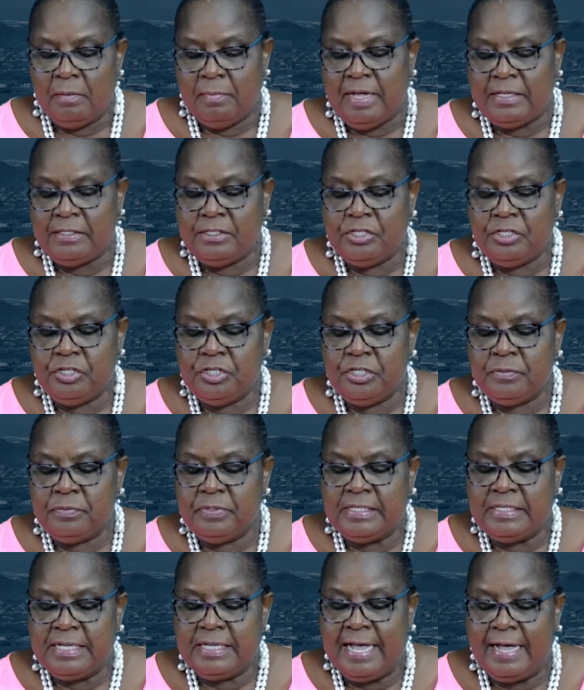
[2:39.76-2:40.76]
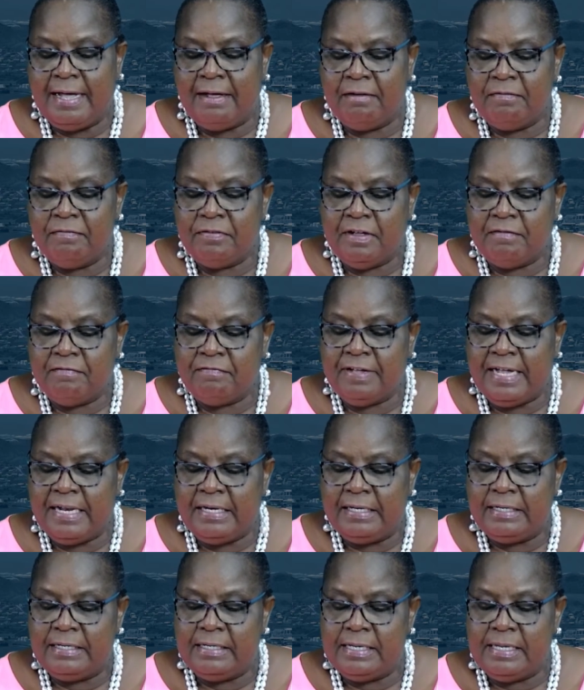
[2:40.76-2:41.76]
Passengers must have a
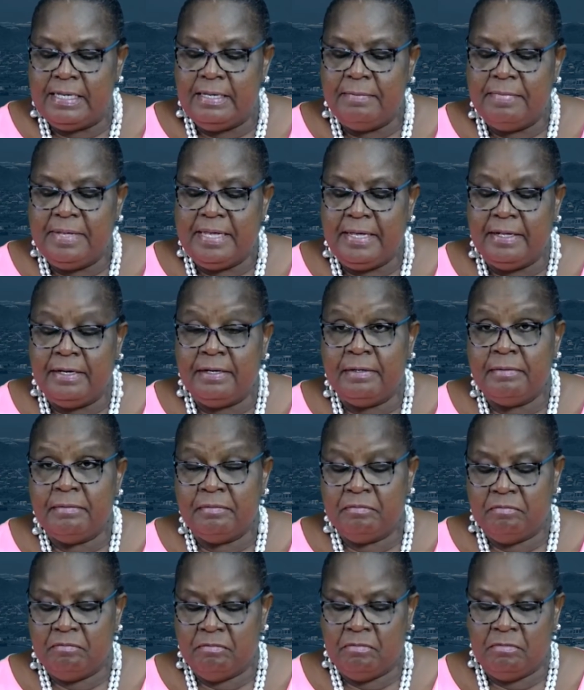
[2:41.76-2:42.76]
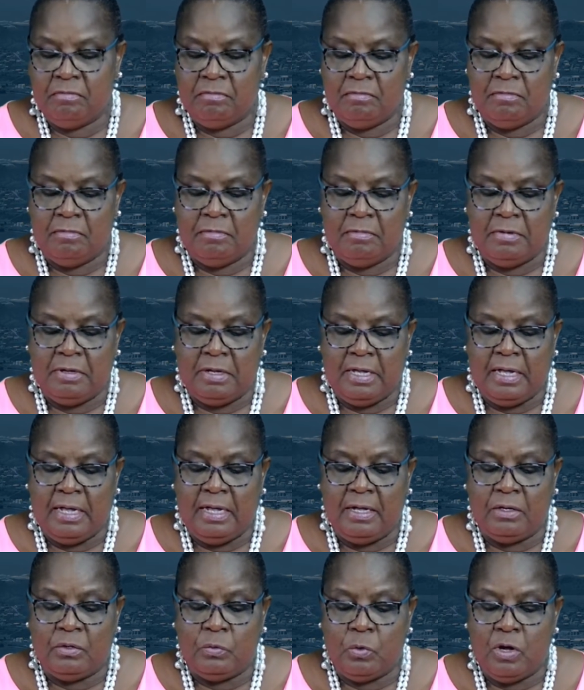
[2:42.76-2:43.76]
valid email,
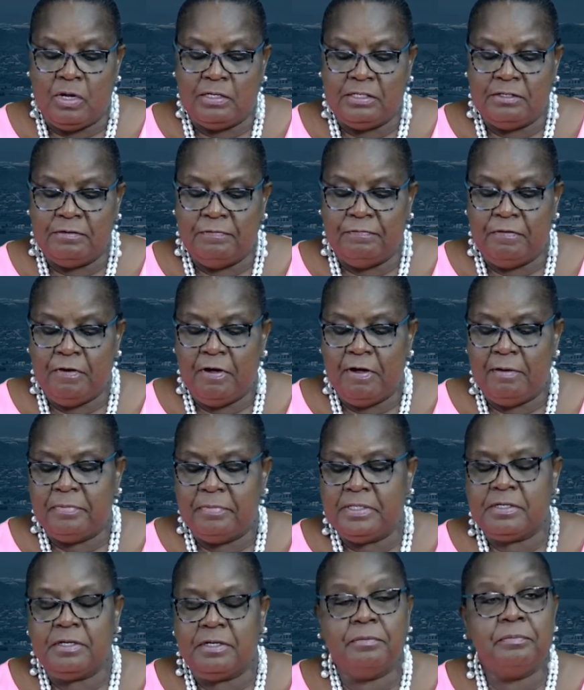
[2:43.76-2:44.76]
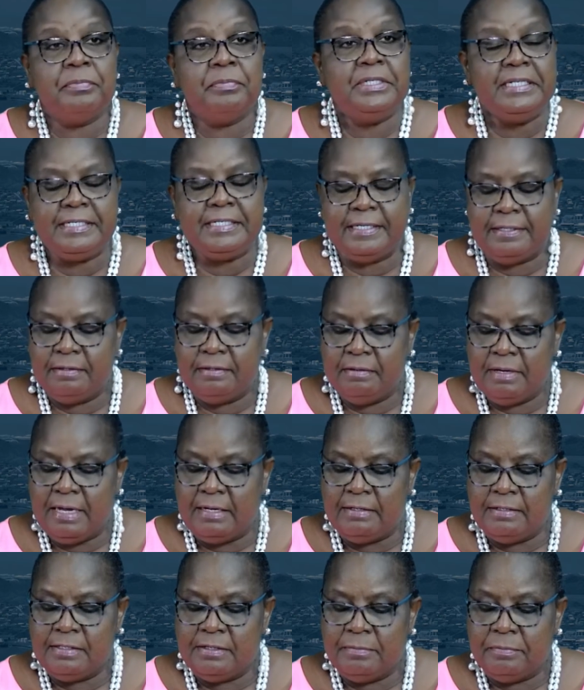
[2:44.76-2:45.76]
and once the form is completed
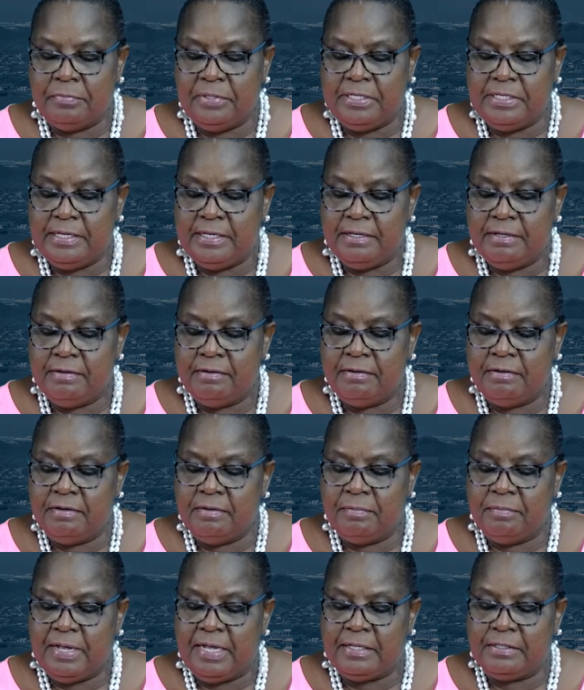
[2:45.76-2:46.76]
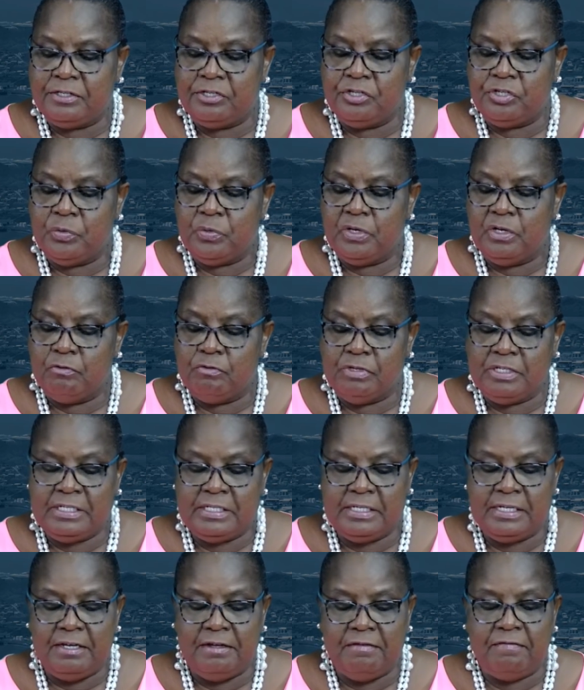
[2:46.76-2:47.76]
and submitted, the passenger will
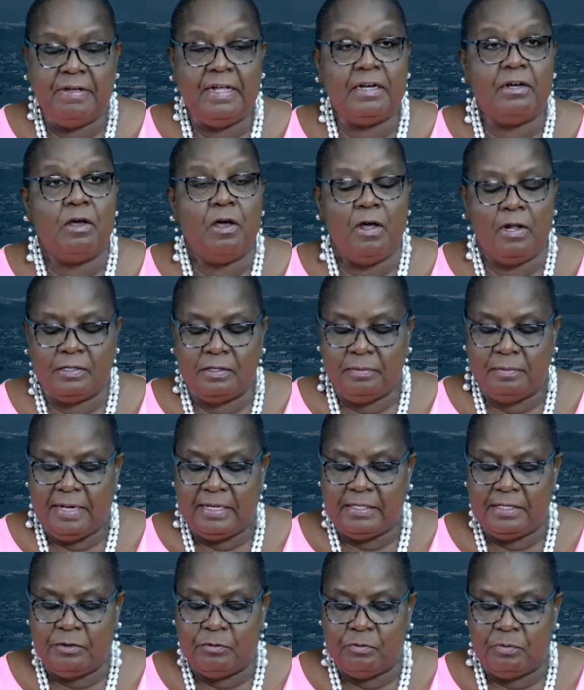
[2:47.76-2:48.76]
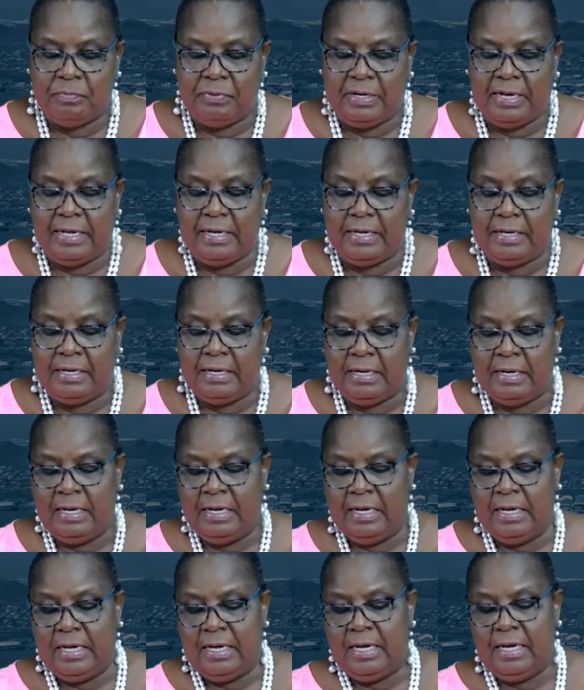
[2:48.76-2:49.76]
receive an automatic reply
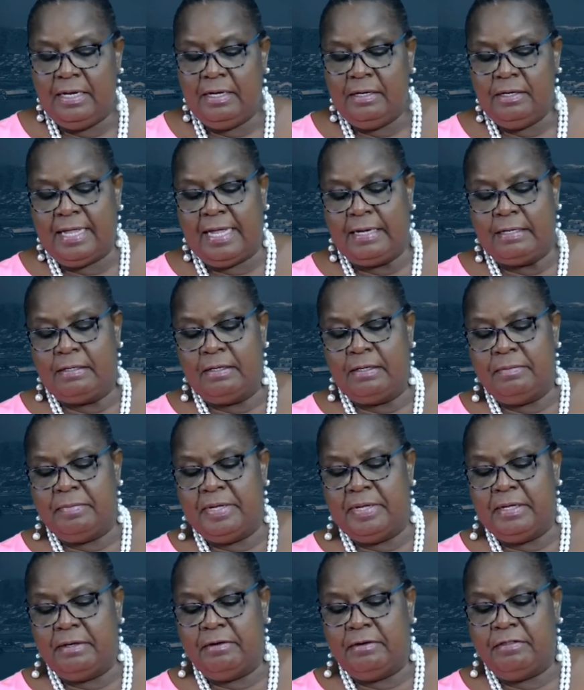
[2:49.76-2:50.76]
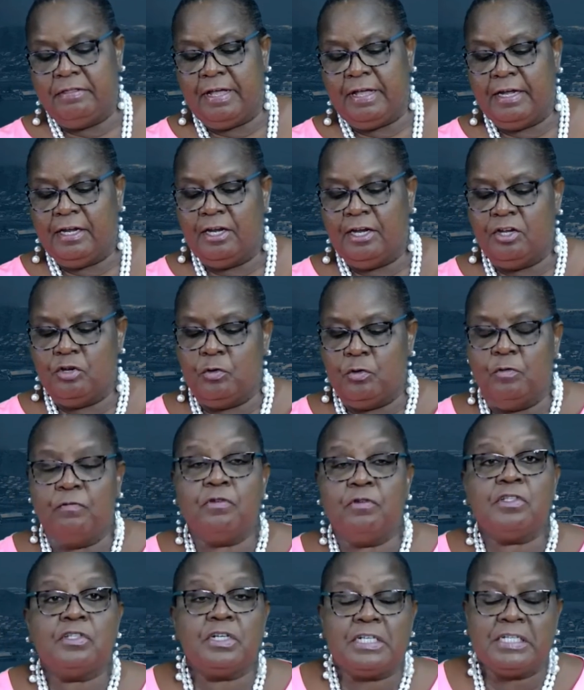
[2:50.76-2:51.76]
in that email thanking you
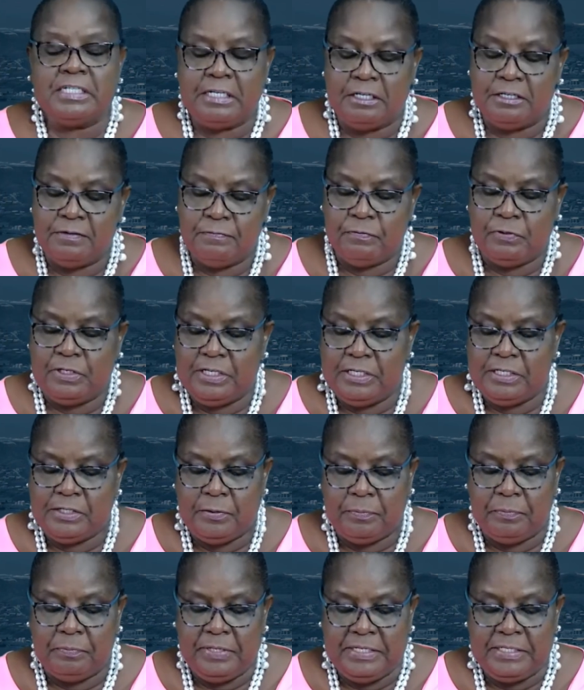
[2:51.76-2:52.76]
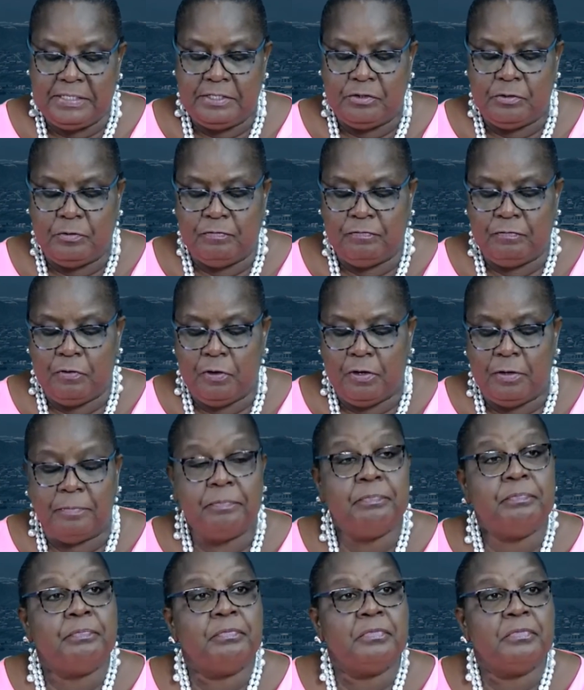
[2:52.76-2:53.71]
for successfully submitting your form.